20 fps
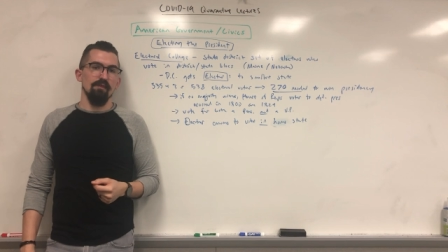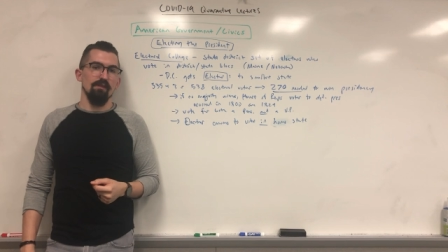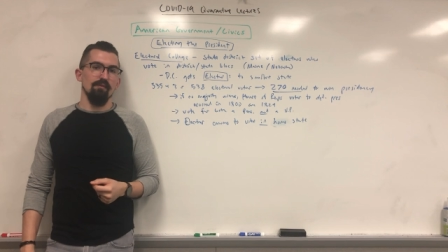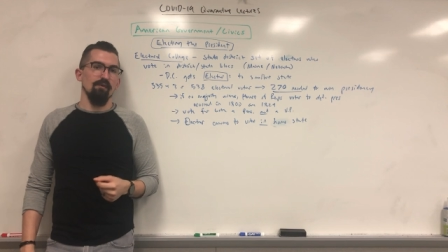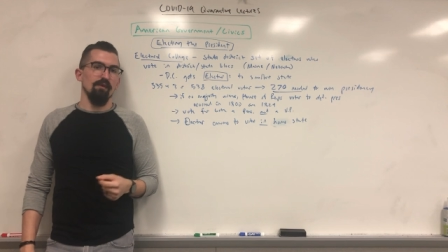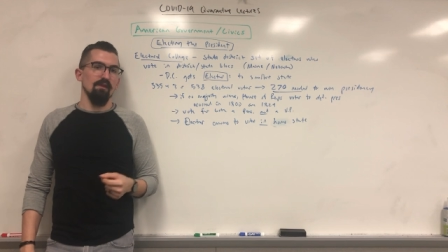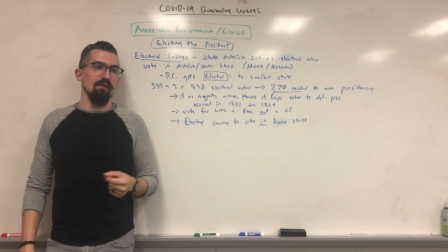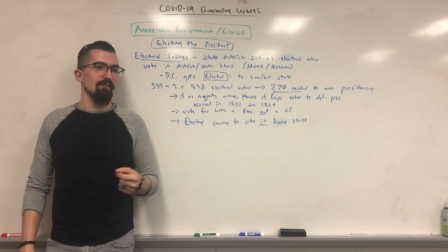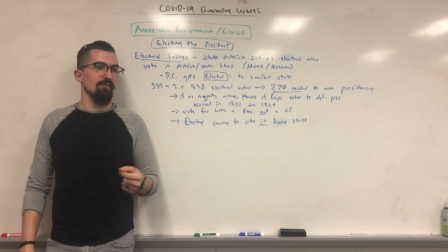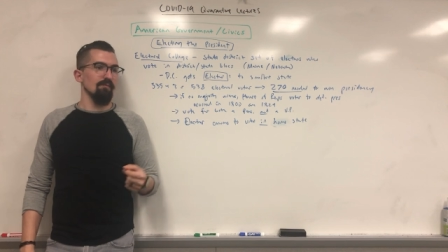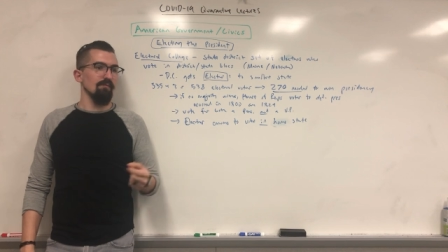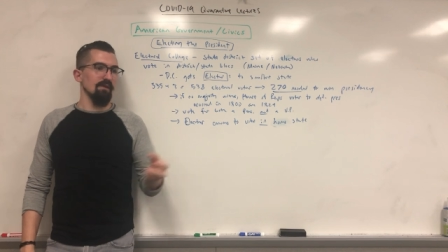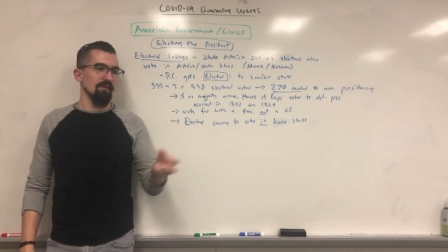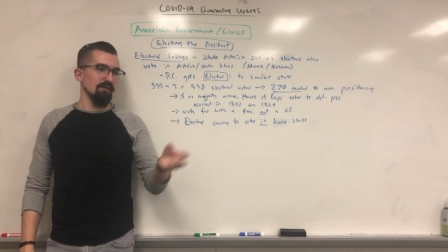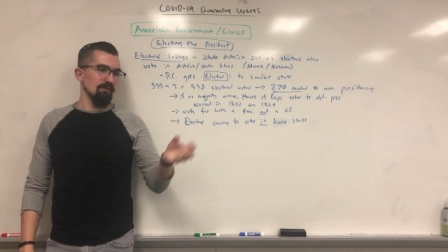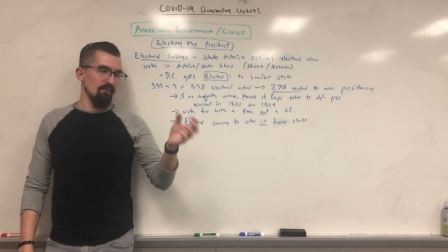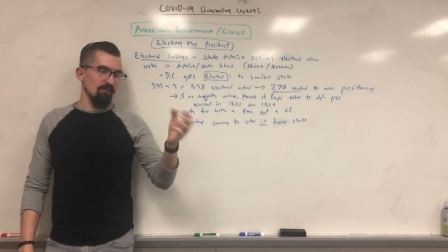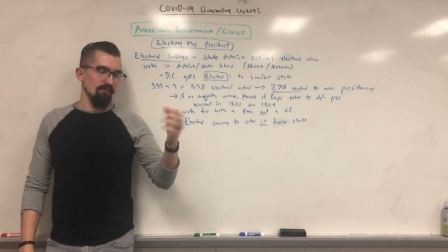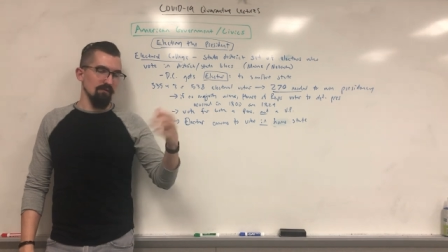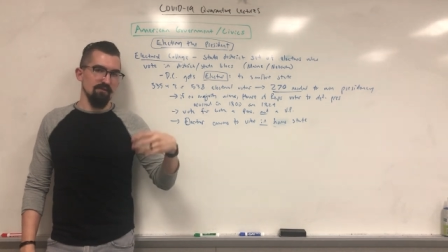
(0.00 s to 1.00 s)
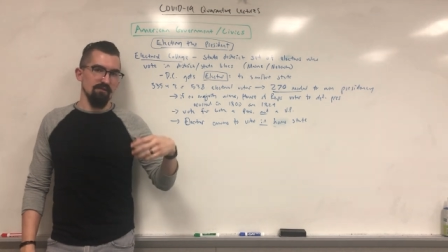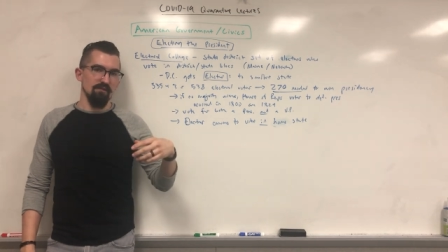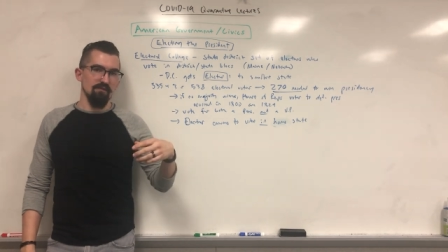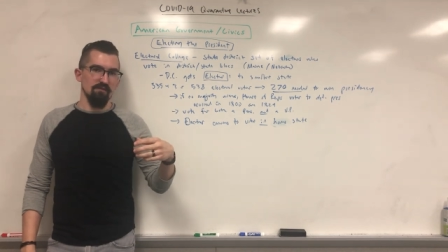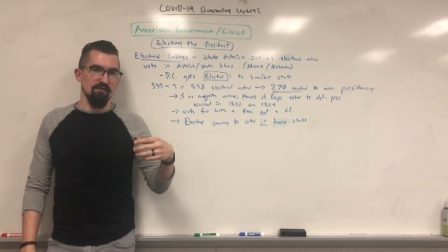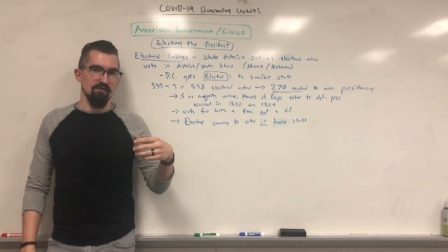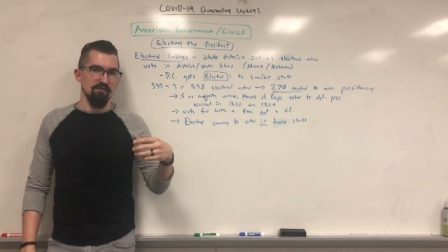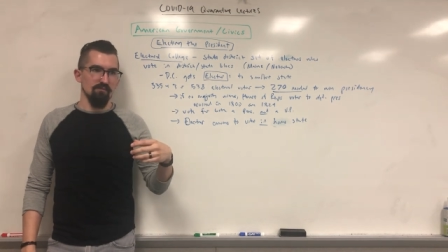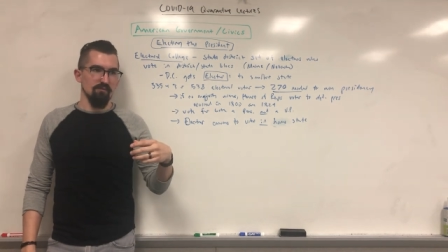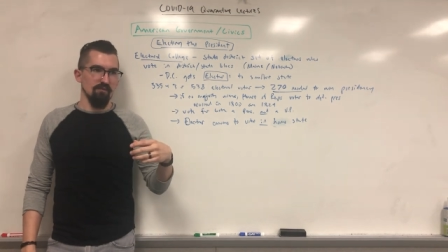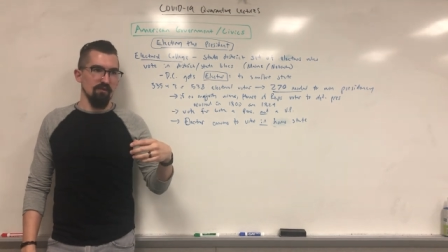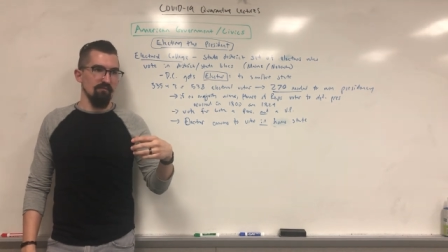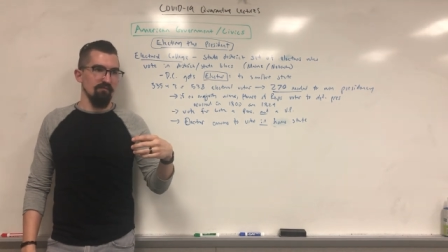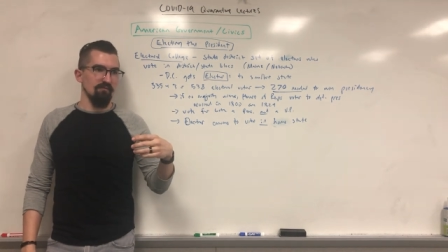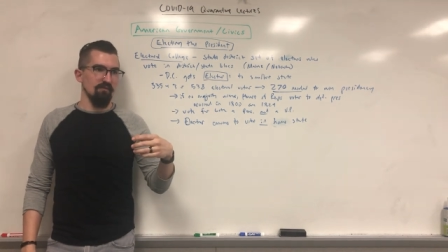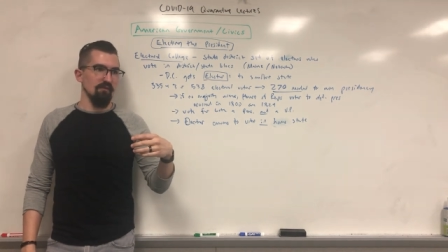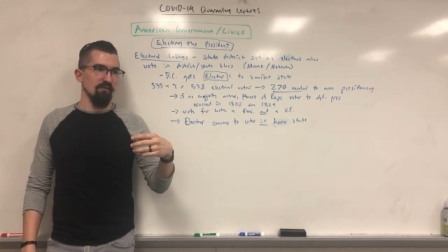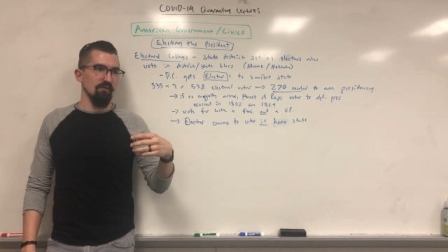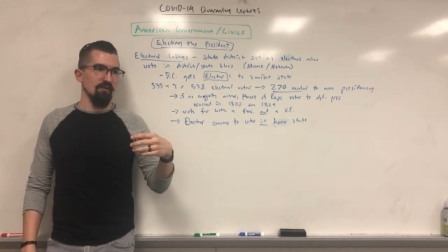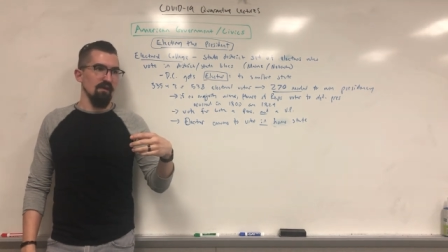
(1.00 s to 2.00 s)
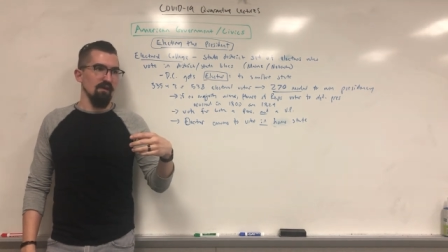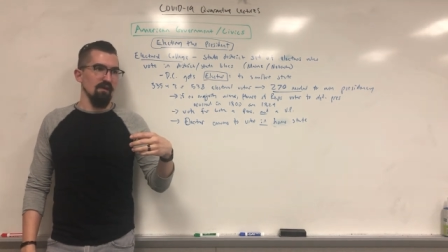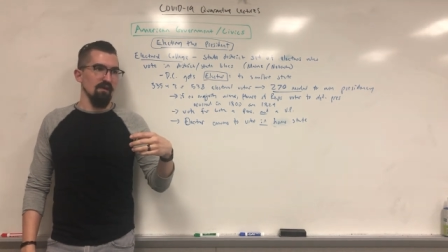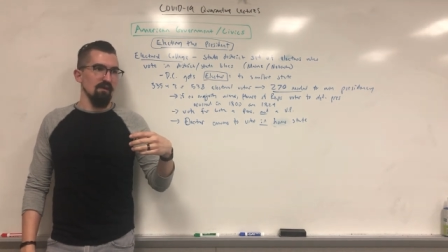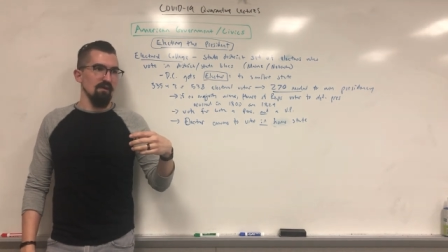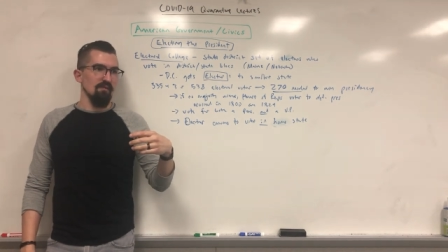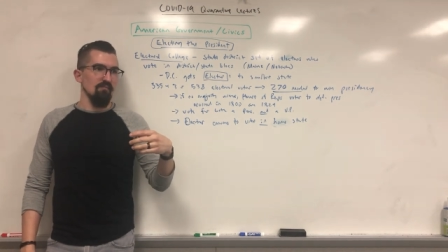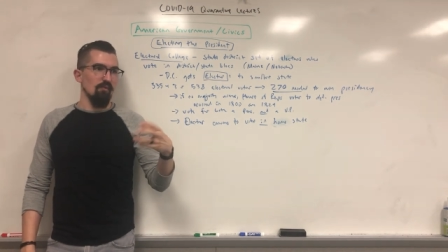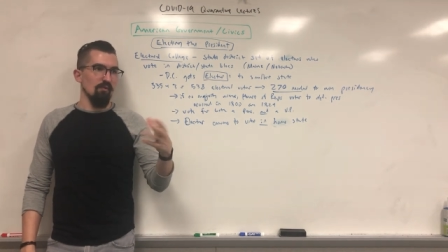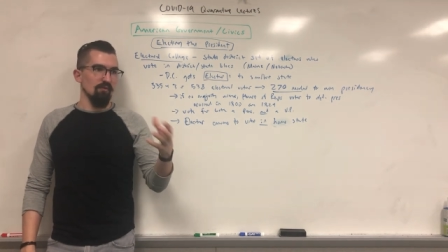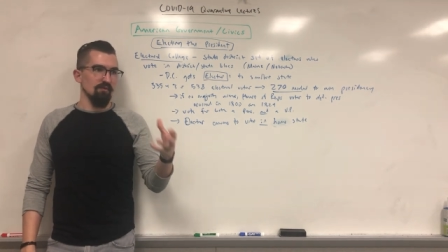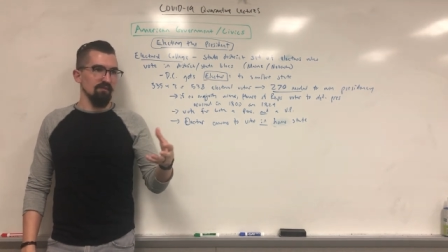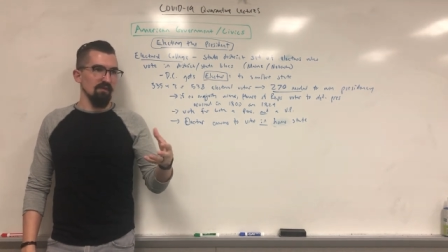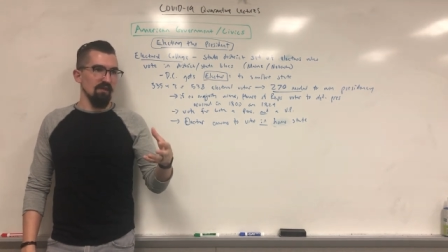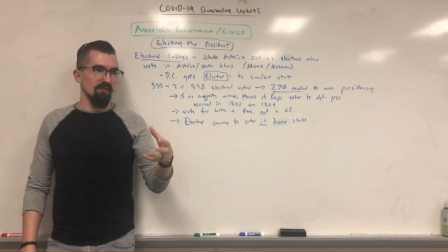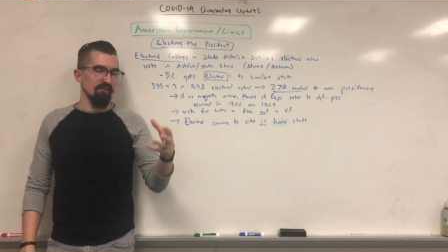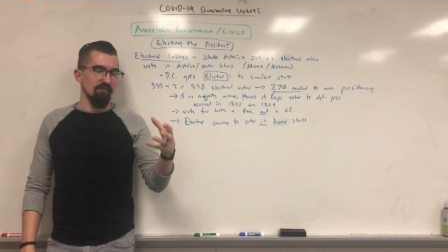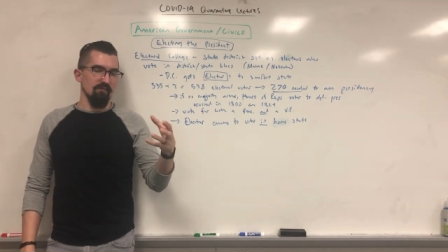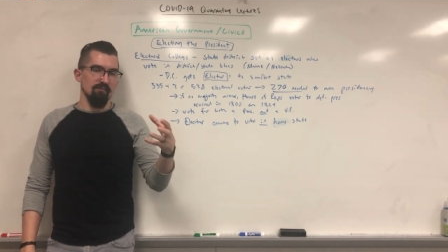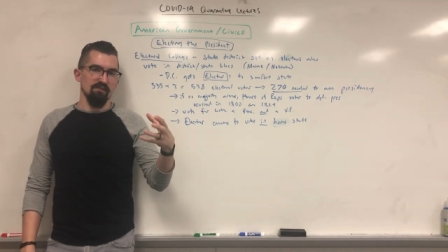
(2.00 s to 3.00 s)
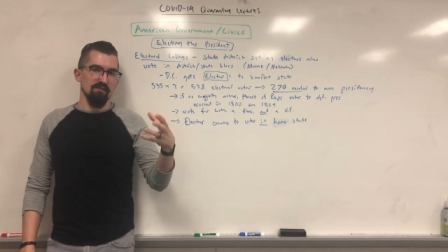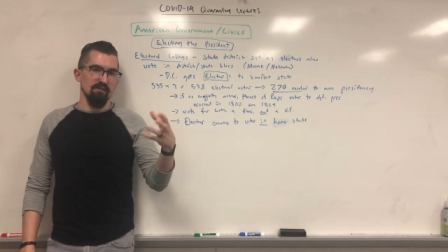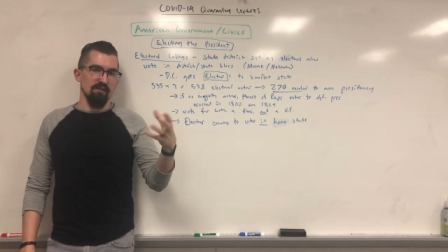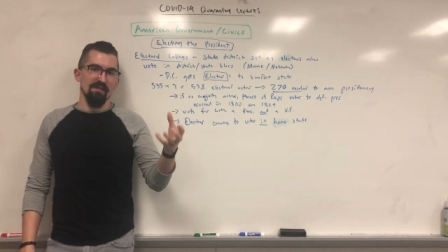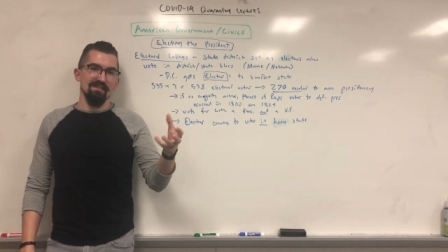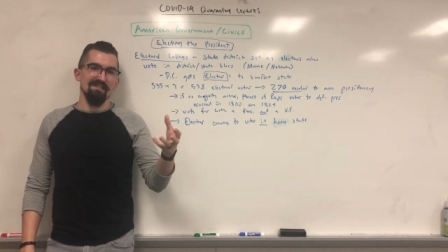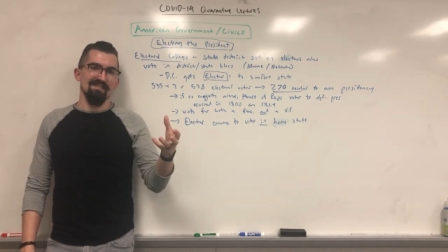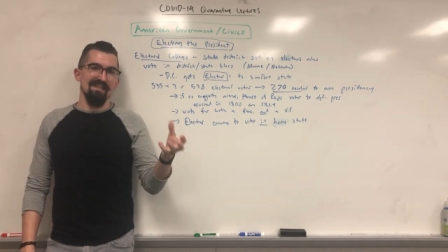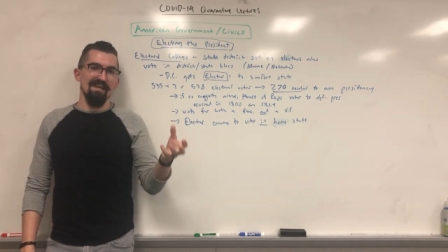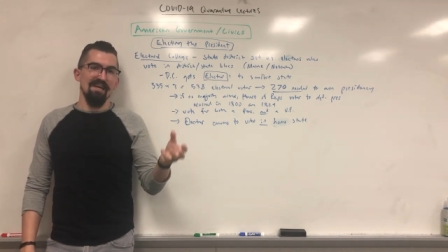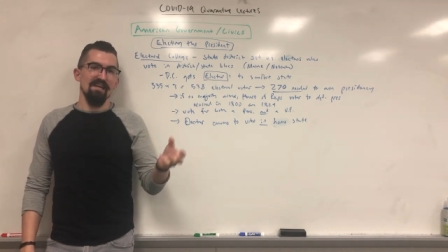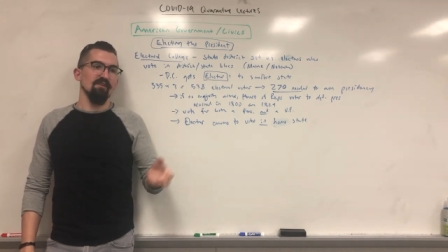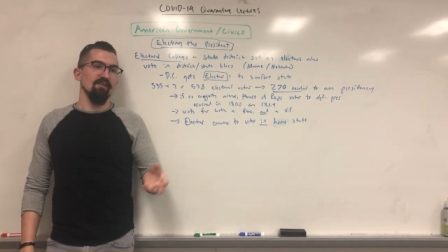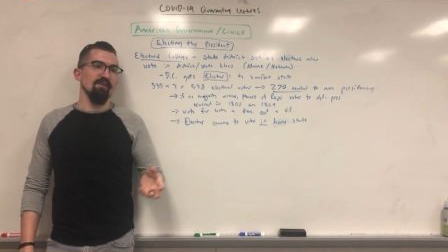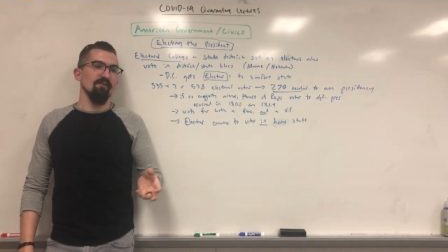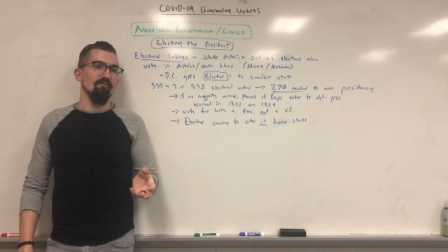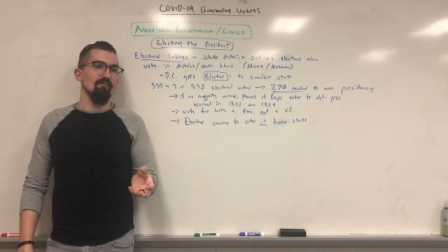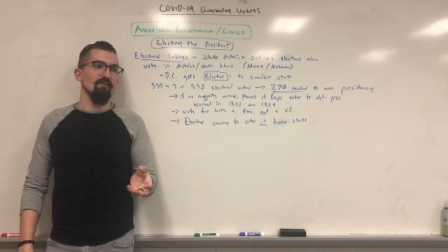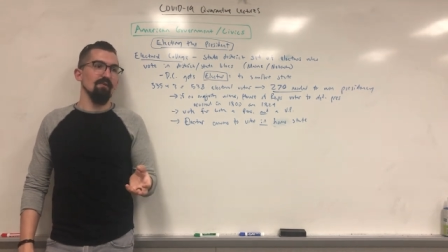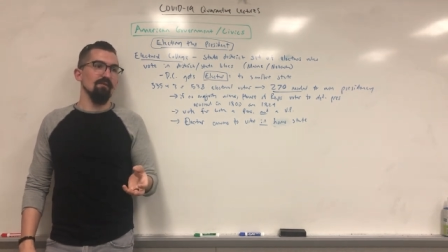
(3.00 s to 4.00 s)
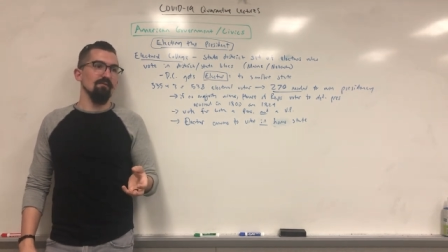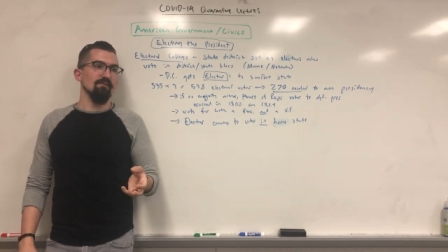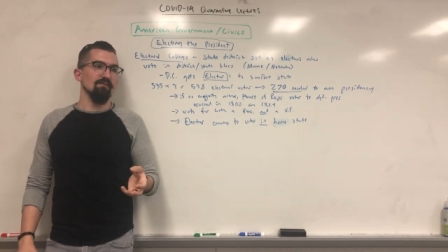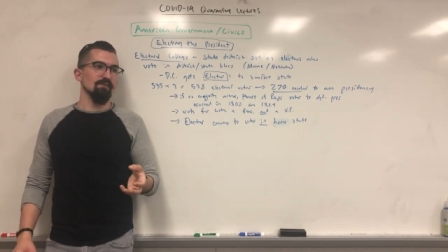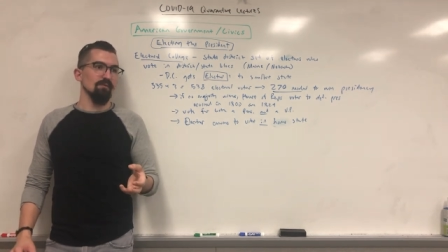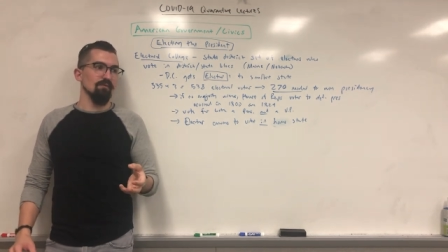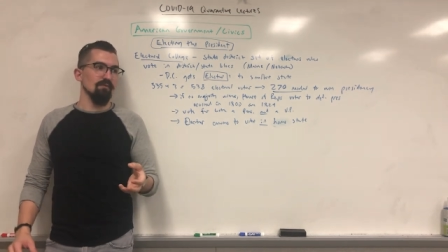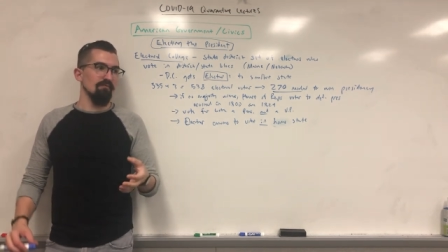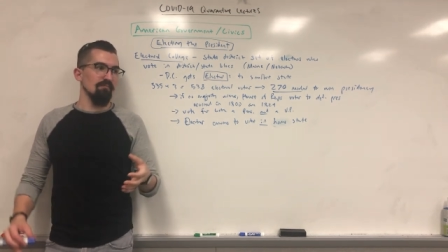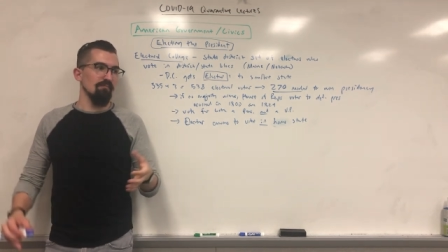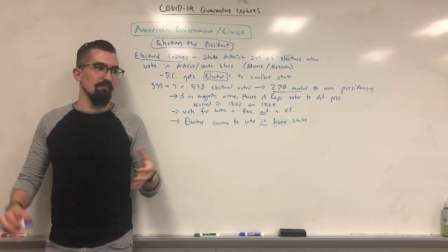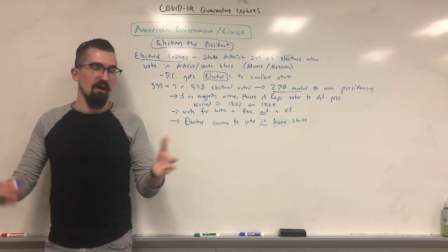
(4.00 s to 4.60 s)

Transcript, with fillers: They wanted them to make their own decisions where they felt more safe and it was less likely they would be sort of